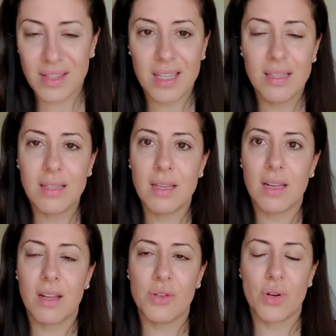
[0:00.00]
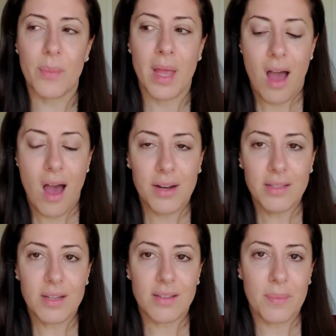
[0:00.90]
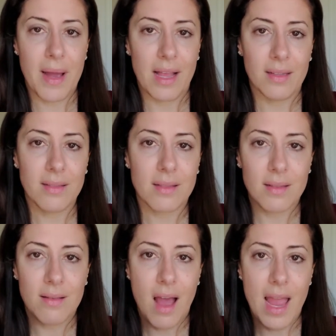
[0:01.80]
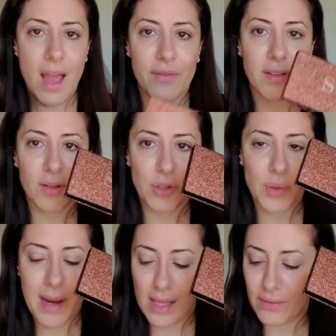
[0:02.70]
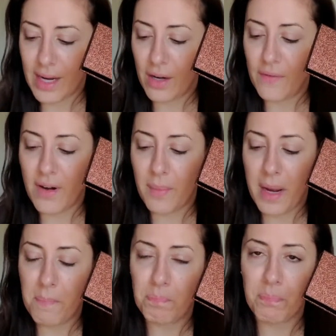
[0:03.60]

see, this is the conundrum. Anastasia palettes. I have the Sultry palette right here in front of me.